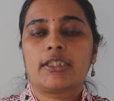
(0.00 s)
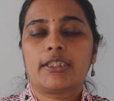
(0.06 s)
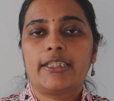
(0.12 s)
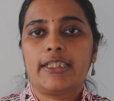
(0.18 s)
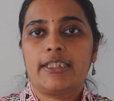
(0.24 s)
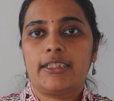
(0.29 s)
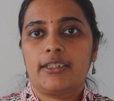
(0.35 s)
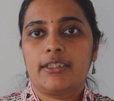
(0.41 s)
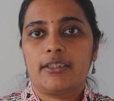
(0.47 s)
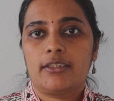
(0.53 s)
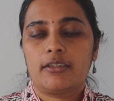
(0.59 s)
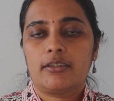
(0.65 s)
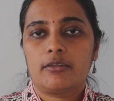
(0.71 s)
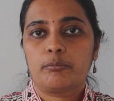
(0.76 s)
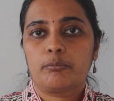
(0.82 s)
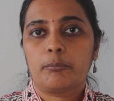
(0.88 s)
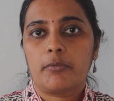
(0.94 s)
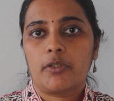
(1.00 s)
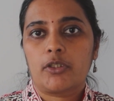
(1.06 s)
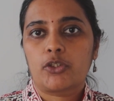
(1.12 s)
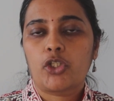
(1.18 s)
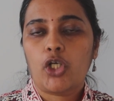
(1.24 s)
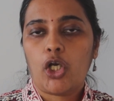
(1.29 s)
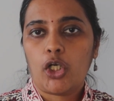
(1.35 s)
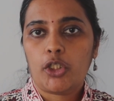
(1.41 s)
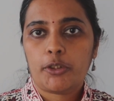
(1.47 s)
the
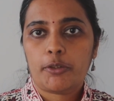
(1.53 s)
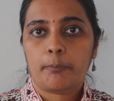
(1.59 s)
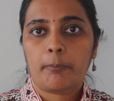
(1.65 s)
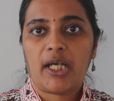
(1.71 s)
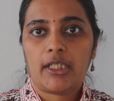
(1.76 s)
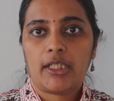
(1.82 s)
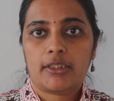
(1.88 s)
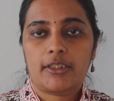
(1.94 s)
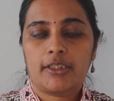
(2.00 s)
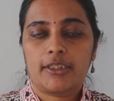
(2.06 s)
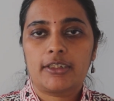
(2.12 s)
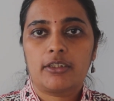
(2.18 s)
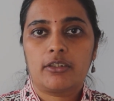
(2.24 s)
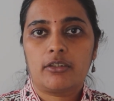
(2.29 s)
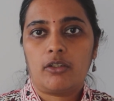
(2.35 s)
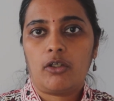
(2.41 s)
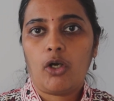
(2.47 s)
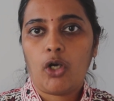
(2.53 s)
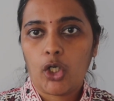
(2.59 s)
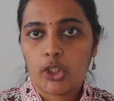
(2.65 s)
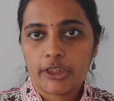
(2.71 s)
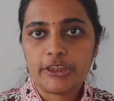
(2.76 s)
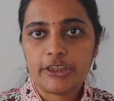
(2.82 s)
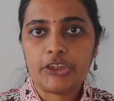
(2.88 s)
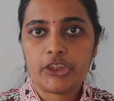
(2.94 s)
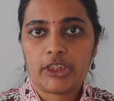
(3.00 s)
dot marked in
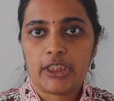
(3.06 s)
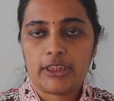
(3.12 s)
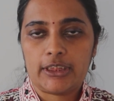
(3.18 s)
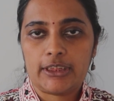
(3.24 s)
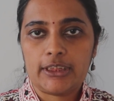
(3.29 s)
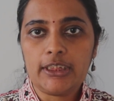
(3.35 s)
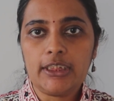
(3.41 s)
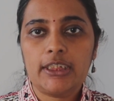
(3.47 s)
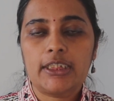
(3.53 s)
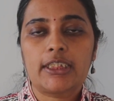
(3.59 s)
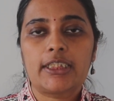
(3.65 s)
orange color